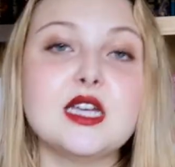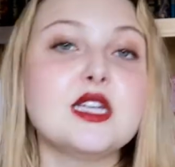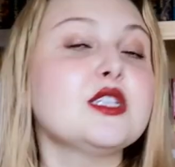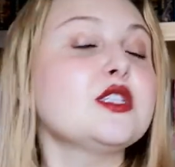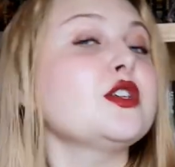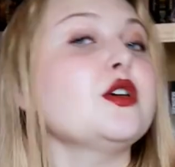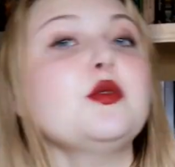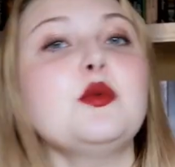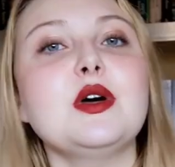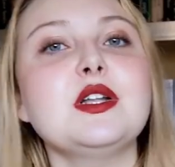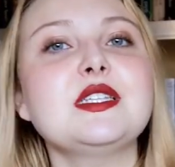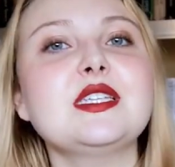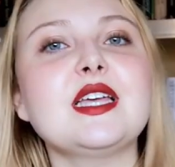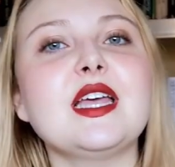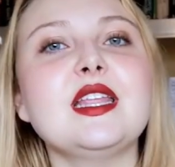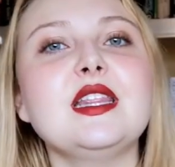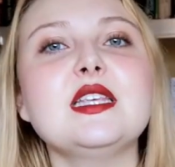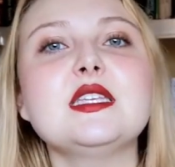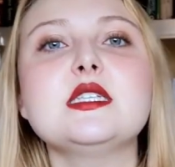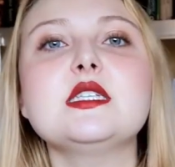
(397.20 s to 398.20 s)
So once
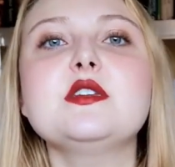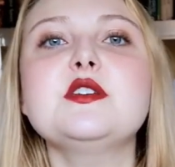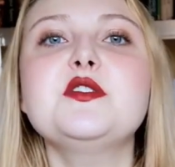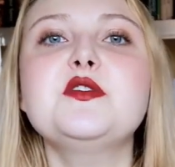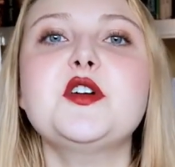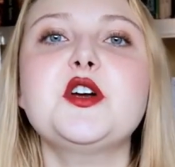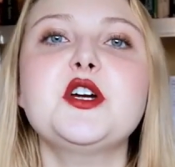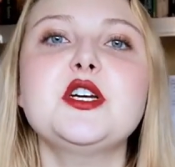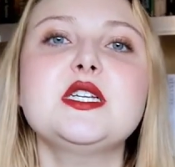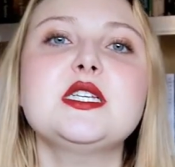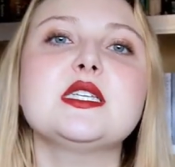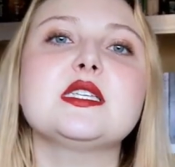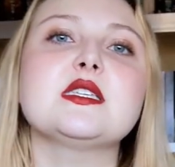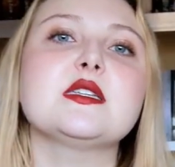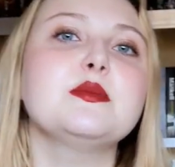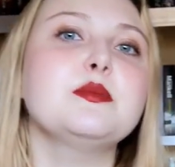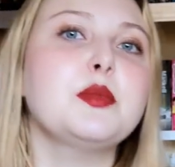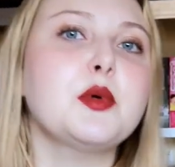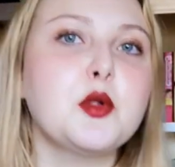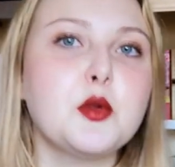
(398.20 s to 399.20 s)
again, this is a very
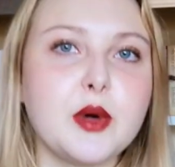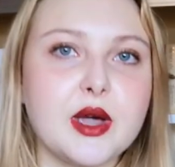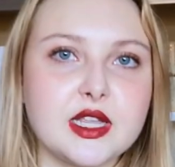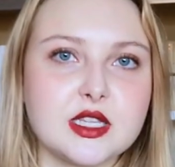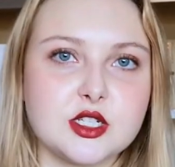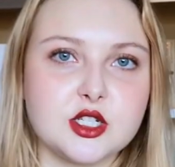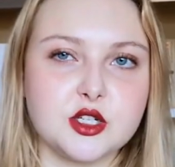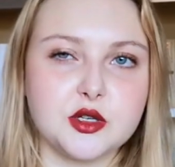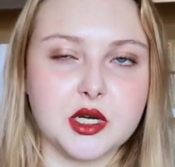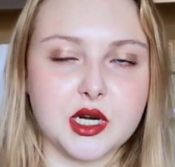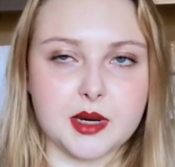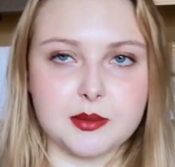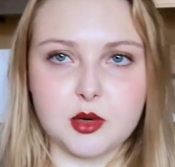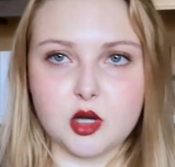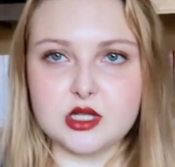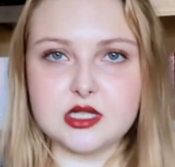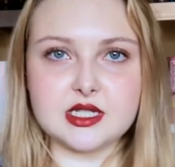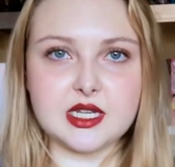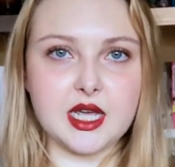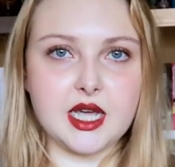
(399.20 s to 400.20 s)
simple way to do it. I'm
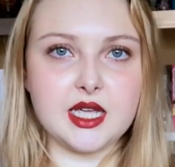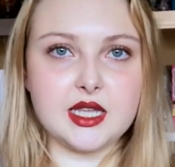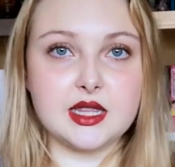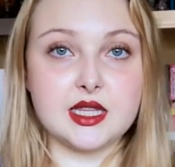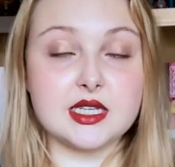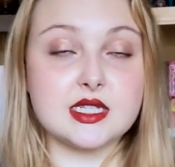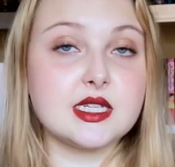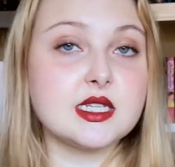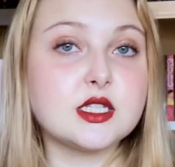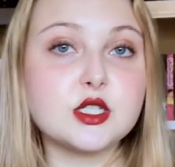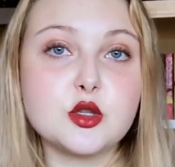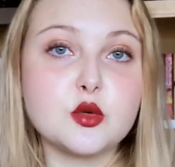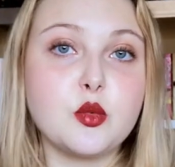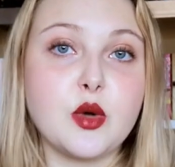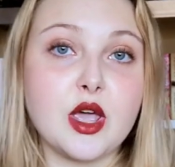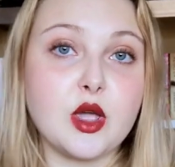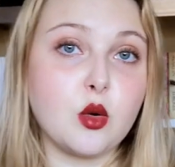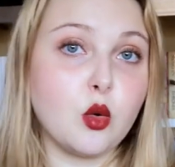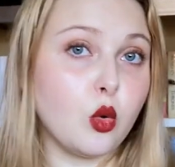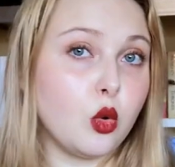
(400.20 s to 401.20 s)
not saying this is the
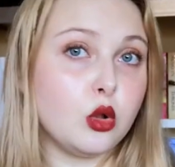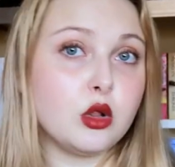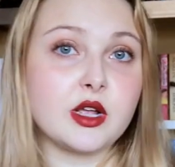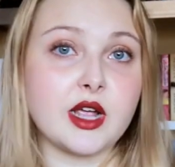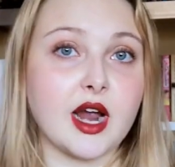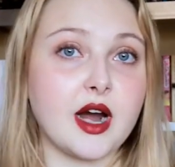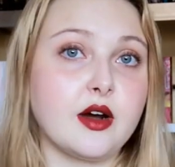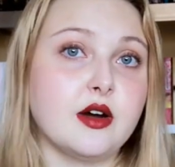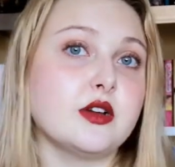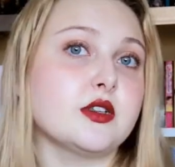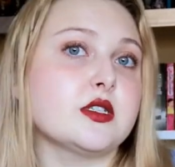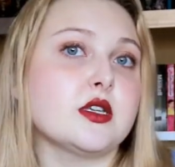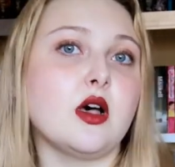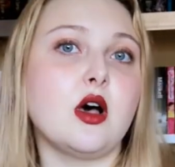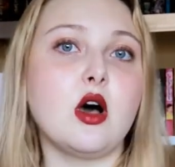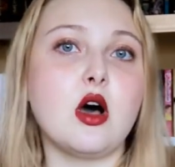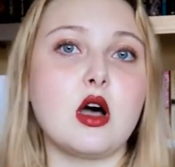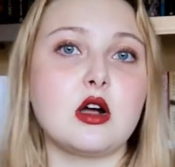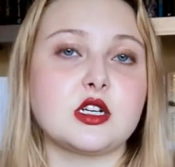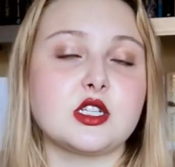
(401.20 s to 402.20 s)
way all character
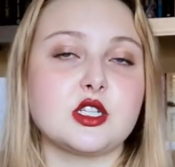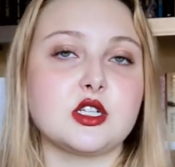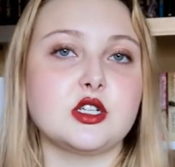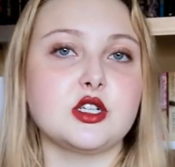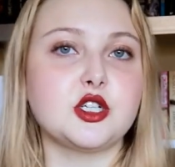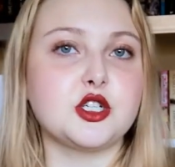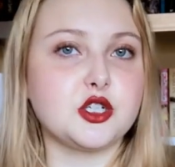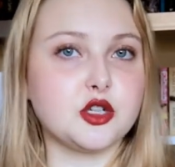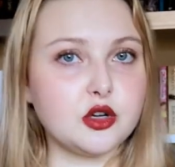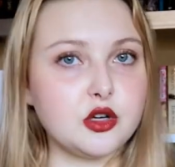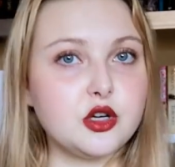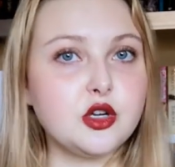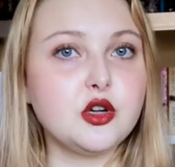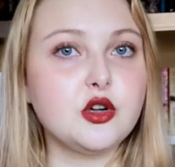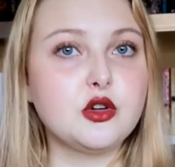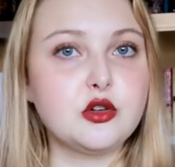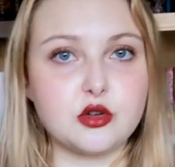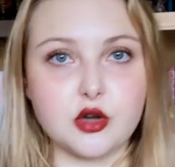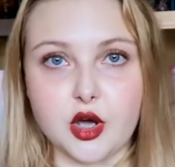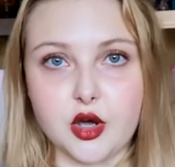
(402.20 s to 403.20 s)
arcs should
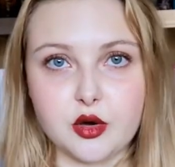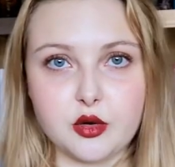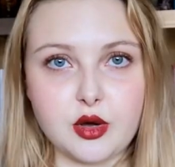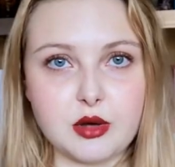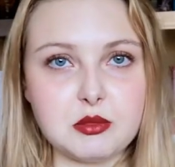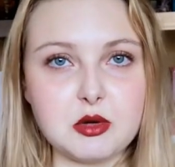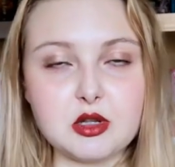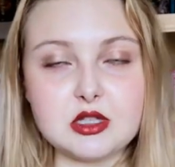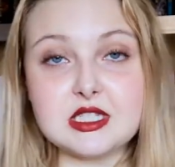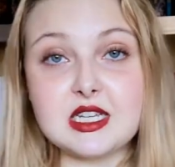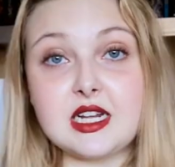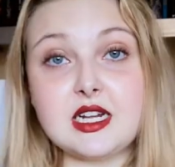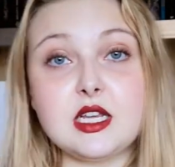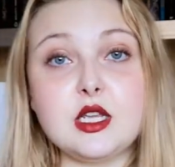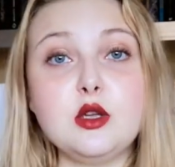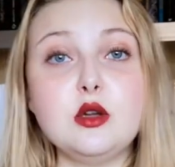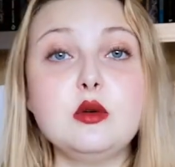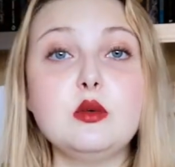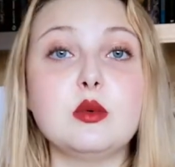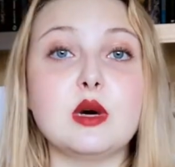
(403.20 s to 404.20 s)
go. I'm not telling
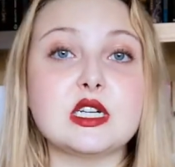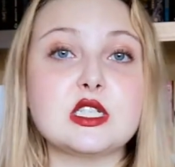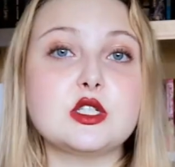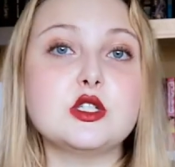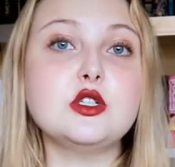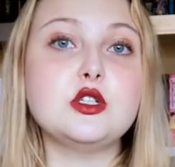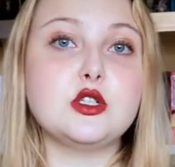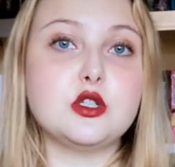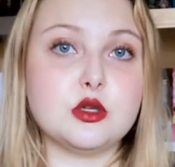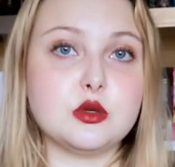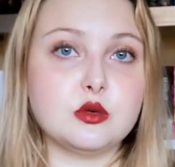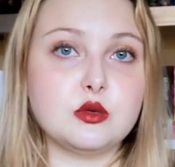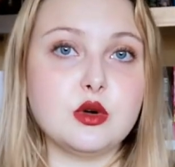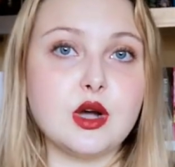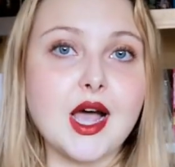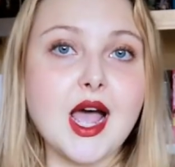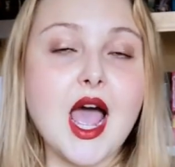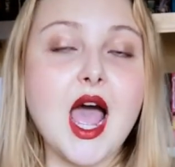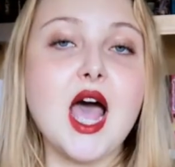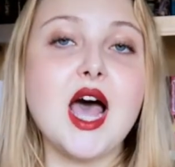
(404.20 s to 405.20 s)
you what to do.
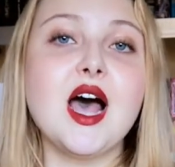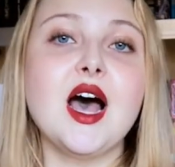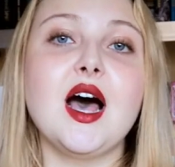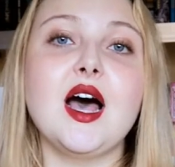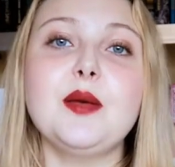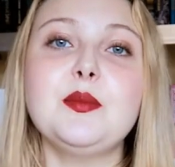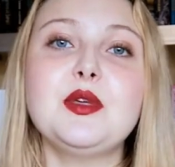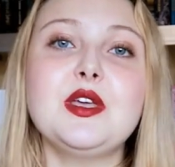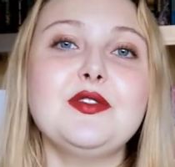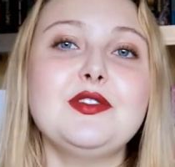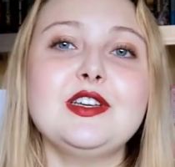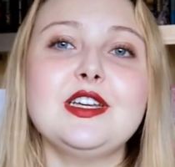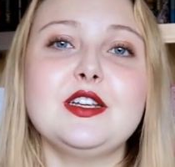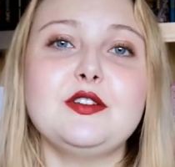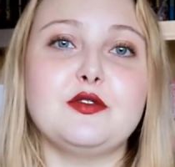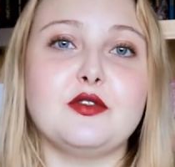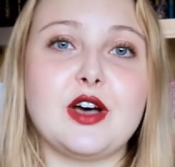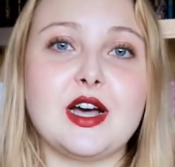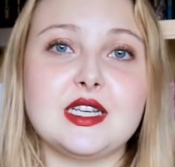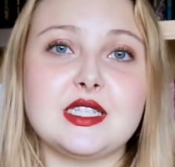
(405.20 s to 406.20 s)
I'm giving
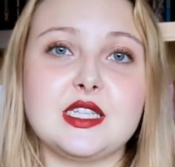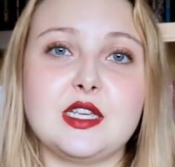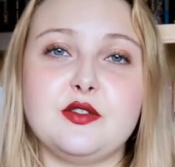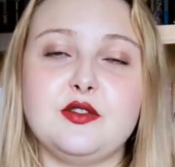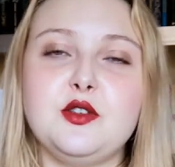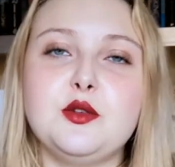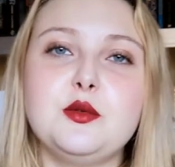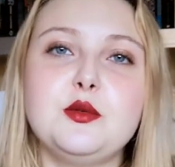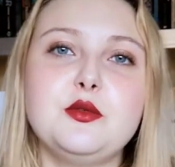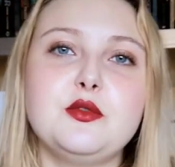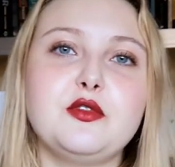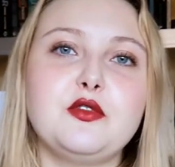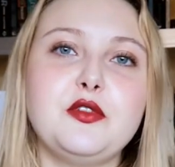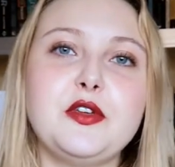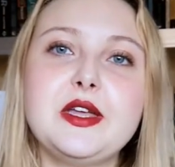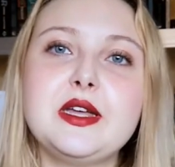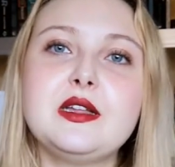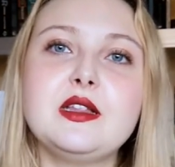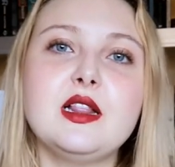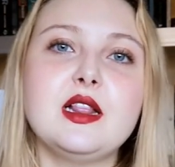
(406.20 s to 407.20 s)
advice if you
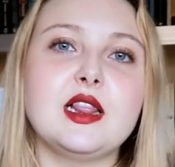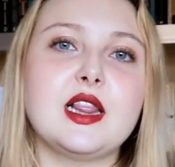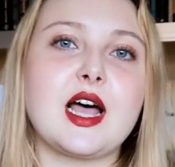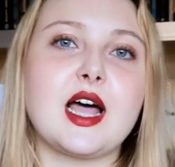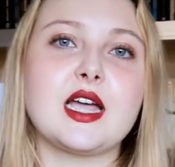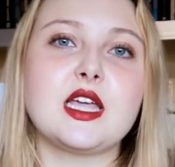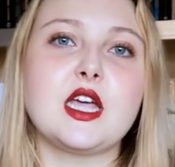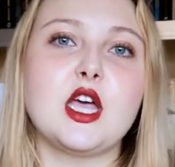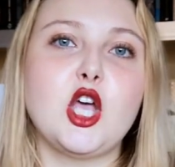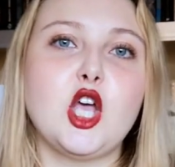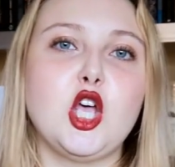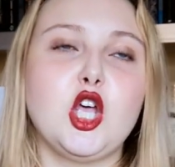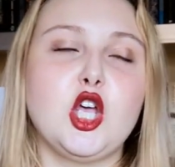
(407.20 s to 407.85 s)
feel like